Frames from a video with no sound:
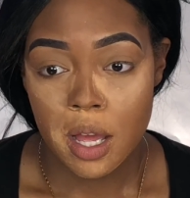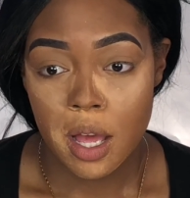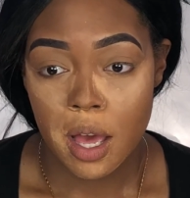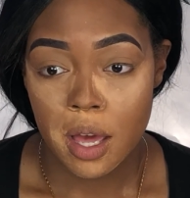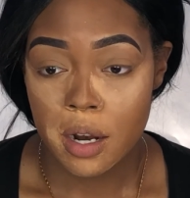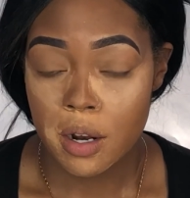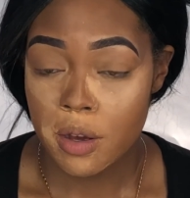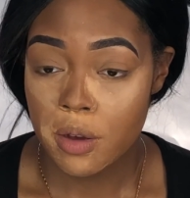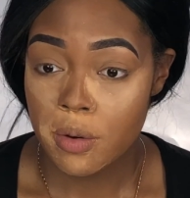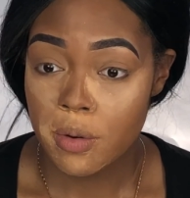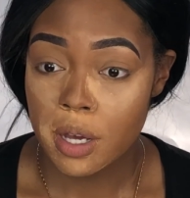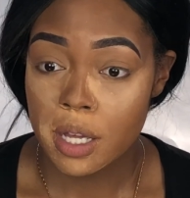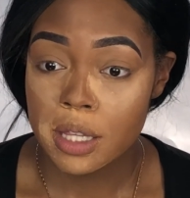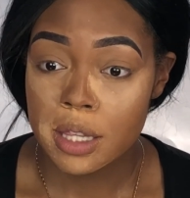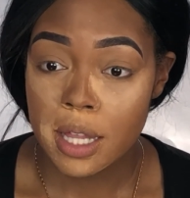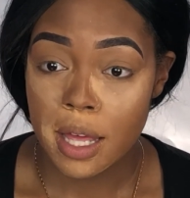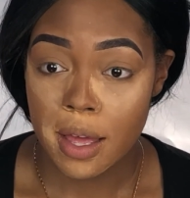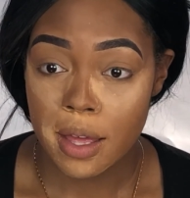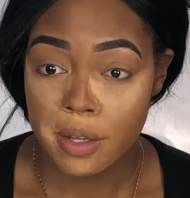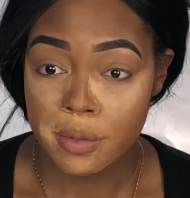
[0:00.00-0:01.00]
I don't want
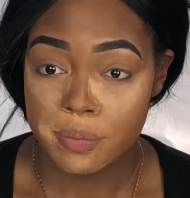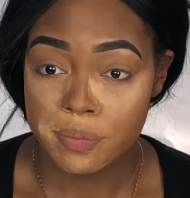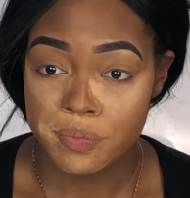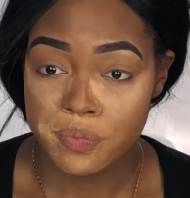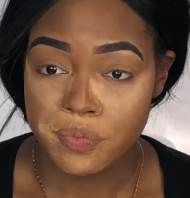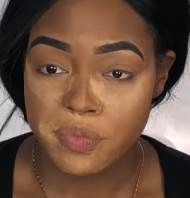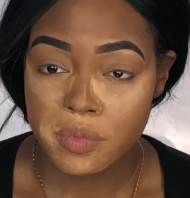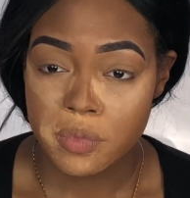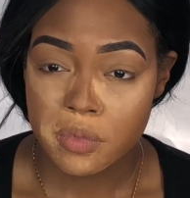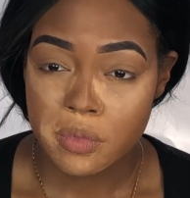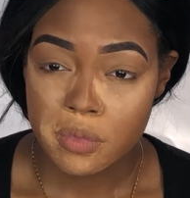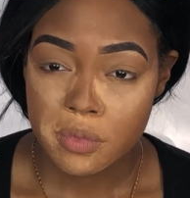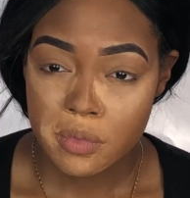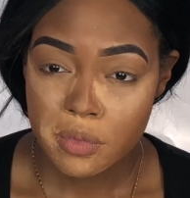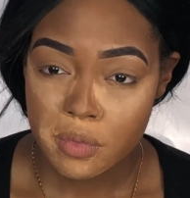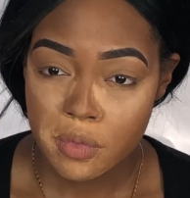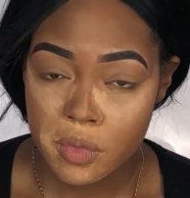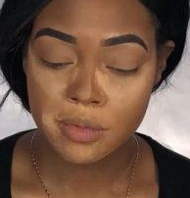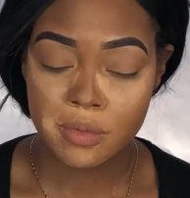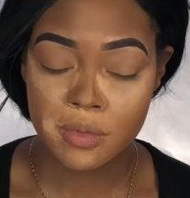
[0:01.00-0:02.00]
that.
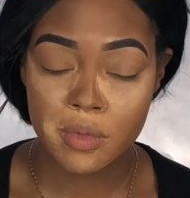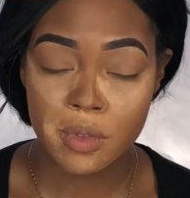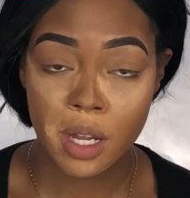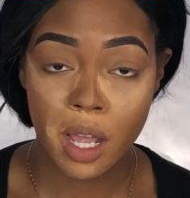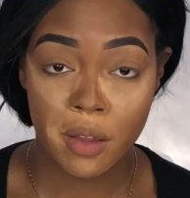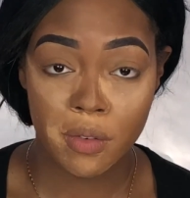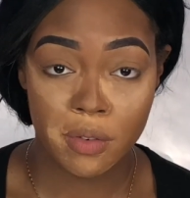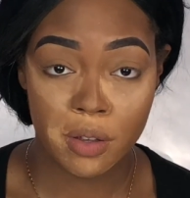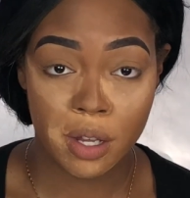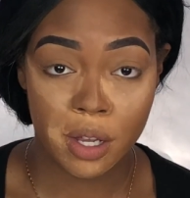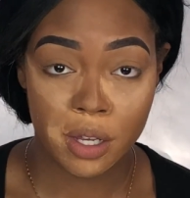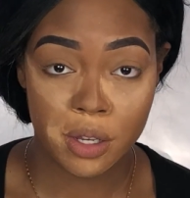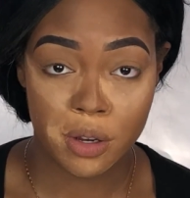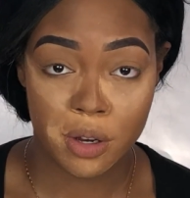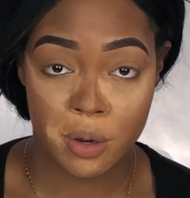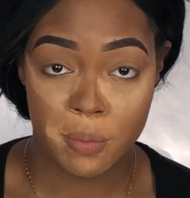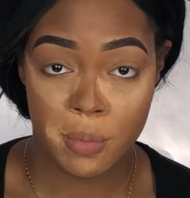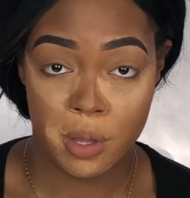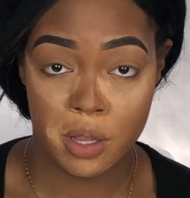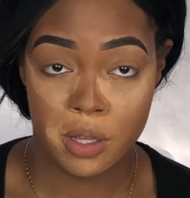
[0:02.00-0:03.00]
I feel like
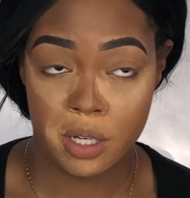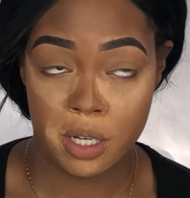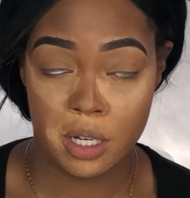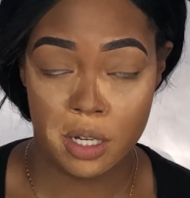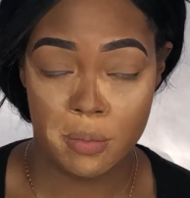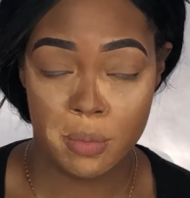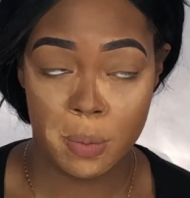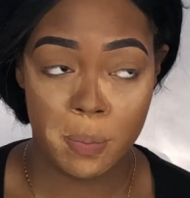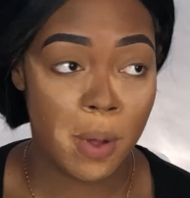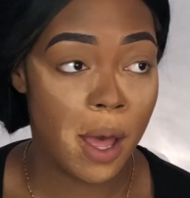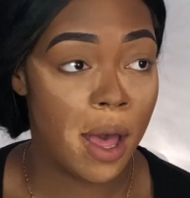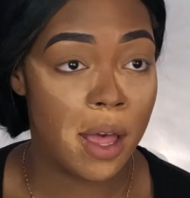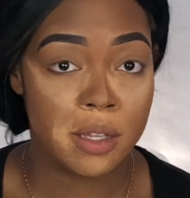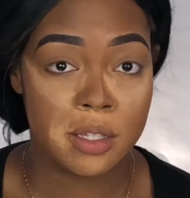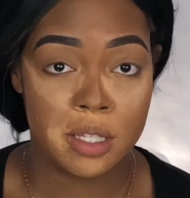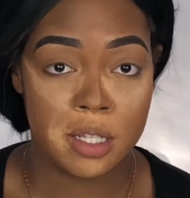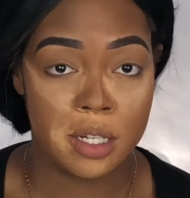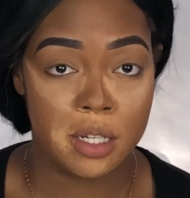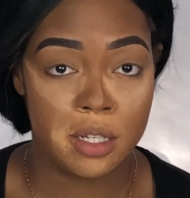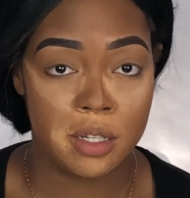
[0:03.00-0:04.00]
your ability to be
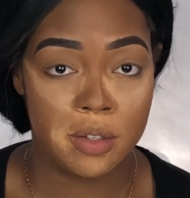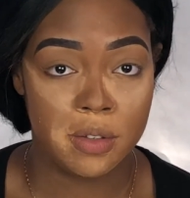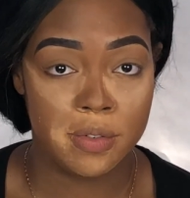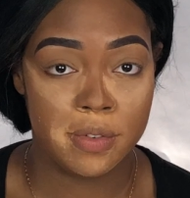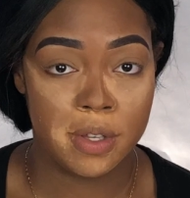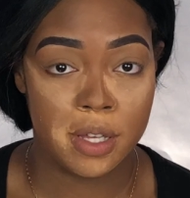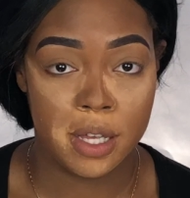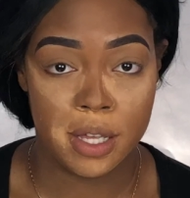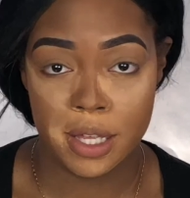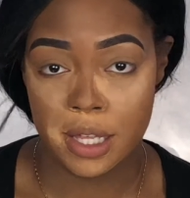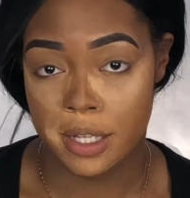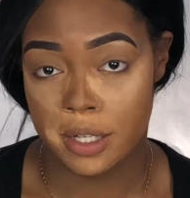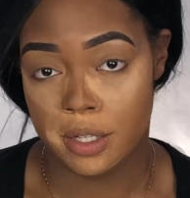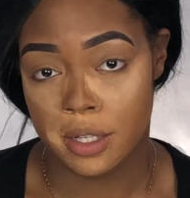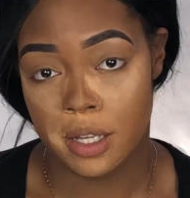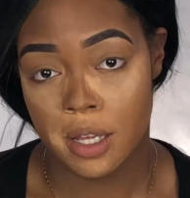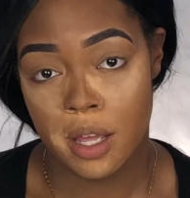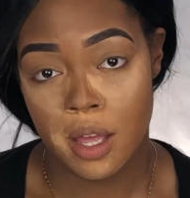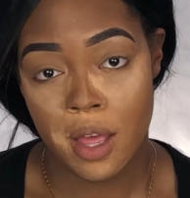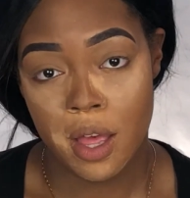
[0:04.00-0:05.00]
positive and
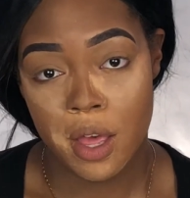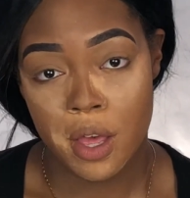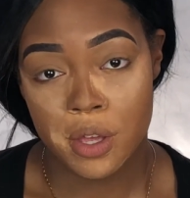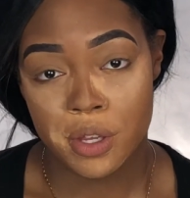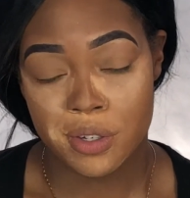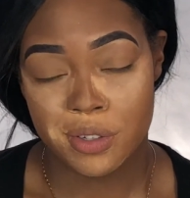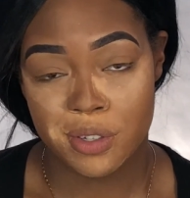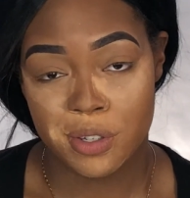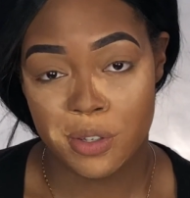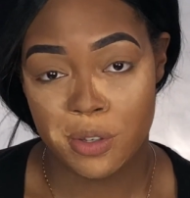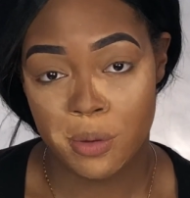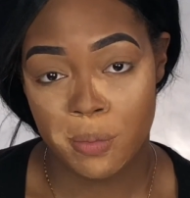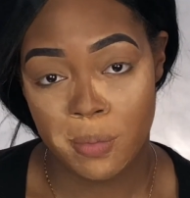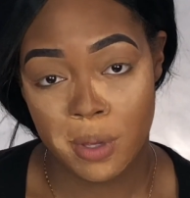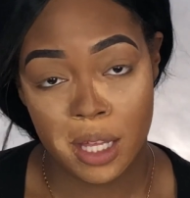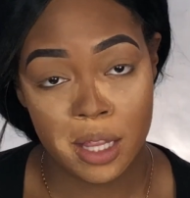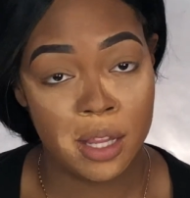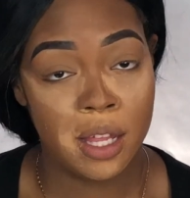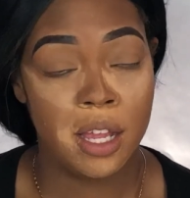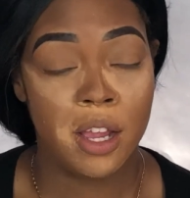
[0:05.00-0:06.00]
to
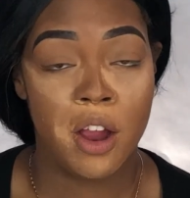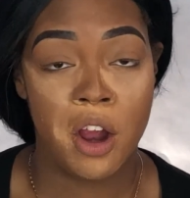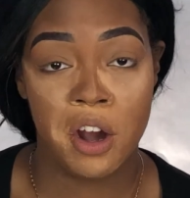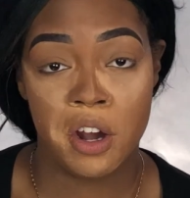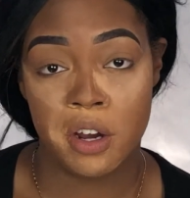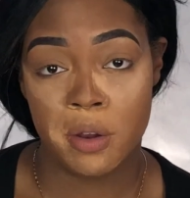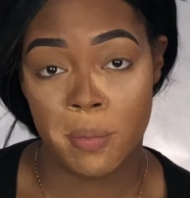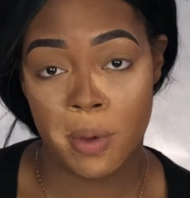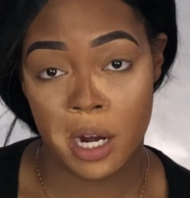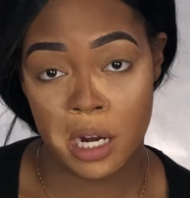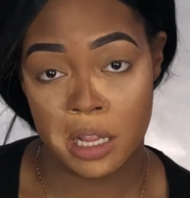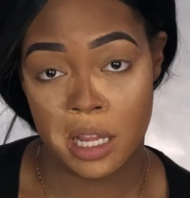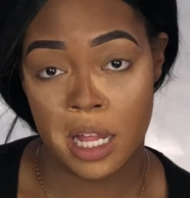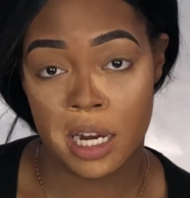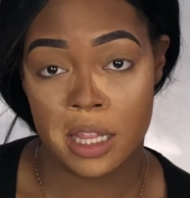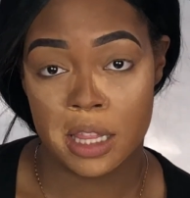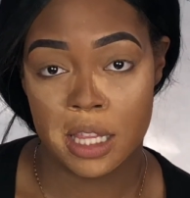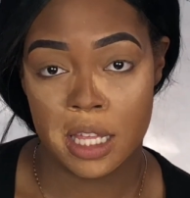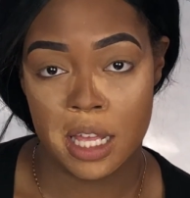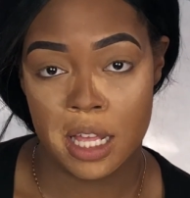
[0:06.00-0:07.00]
be lighthearted about a
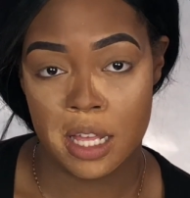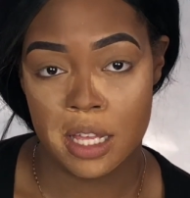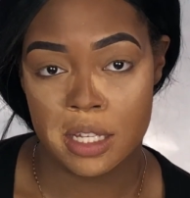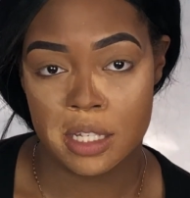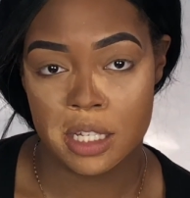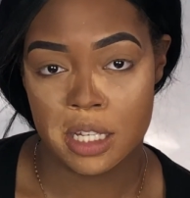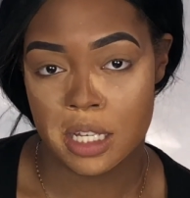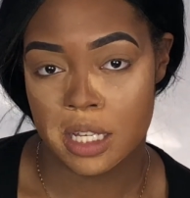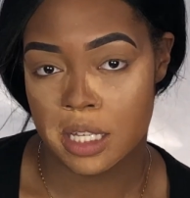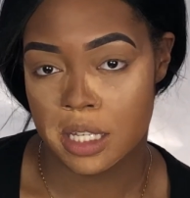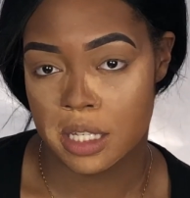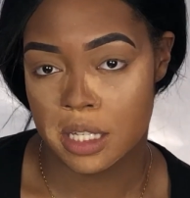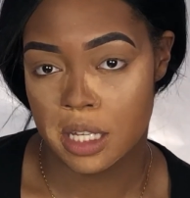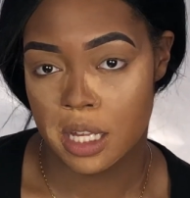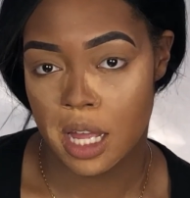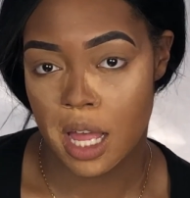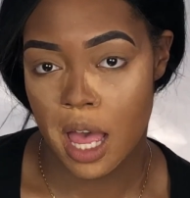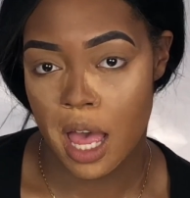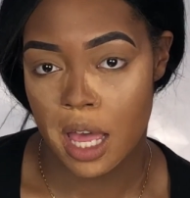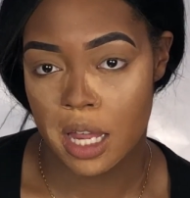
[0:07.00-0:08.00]
lot of things is
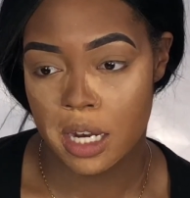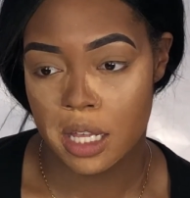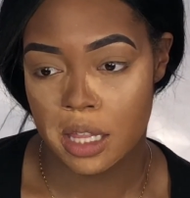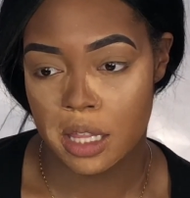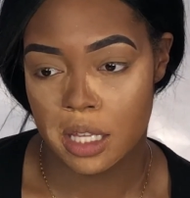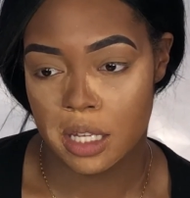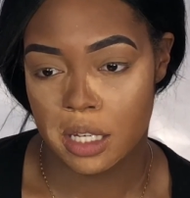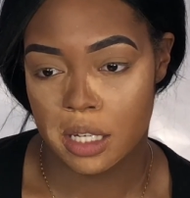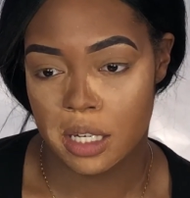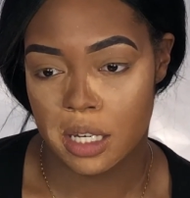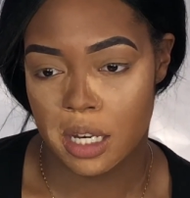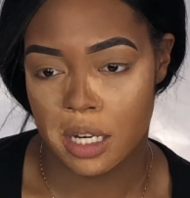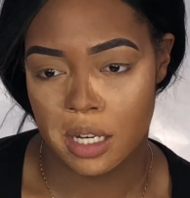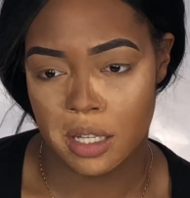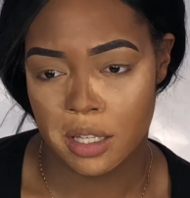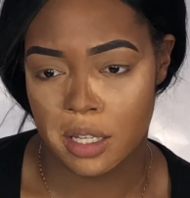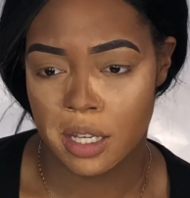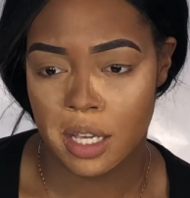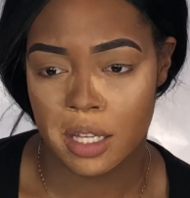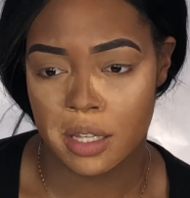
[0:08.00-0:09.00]
kind of and to
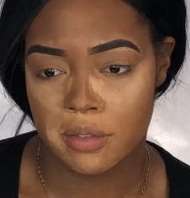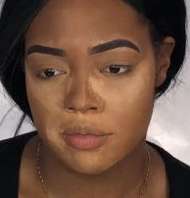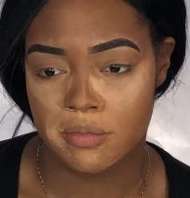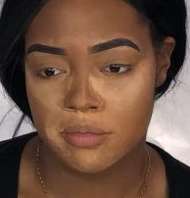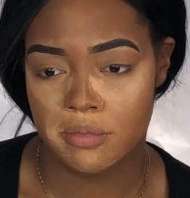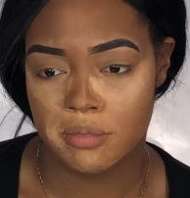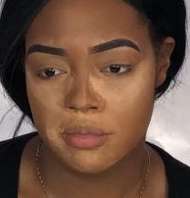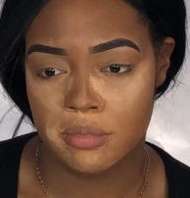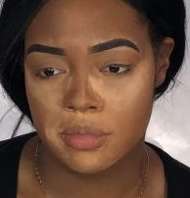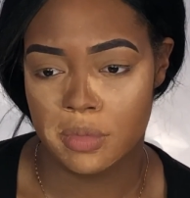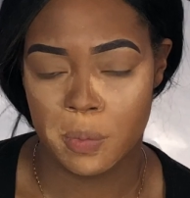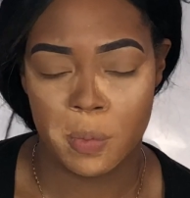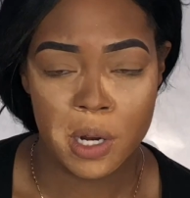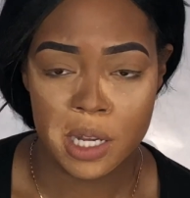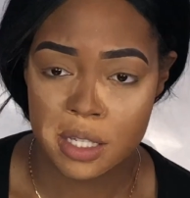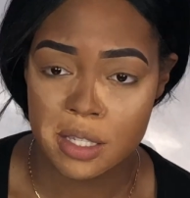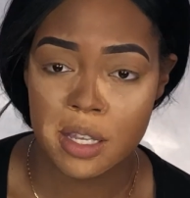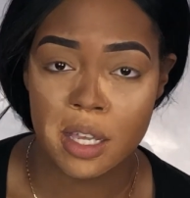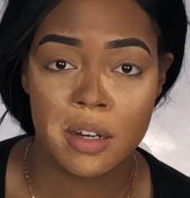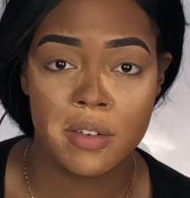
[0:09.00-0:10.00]
look at the
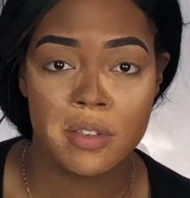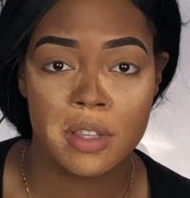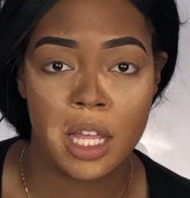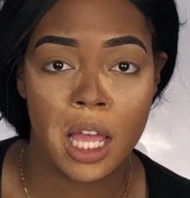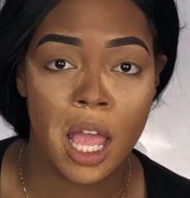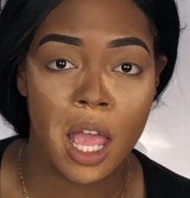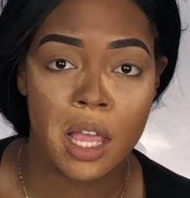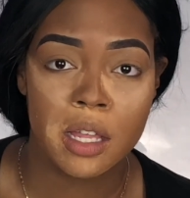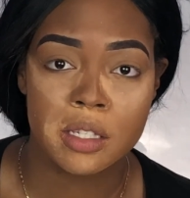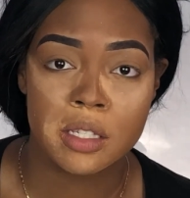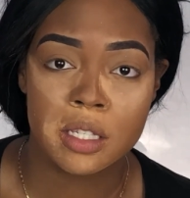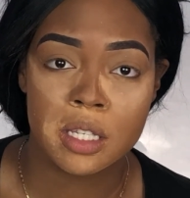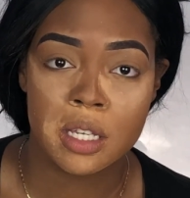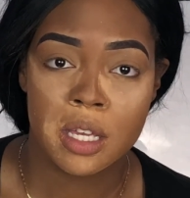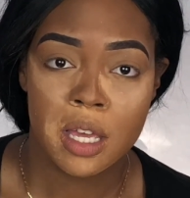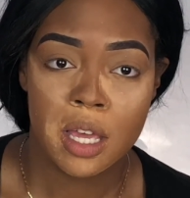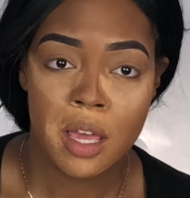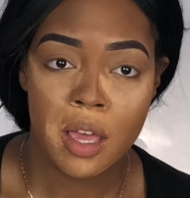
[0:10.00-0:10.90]
bright side of things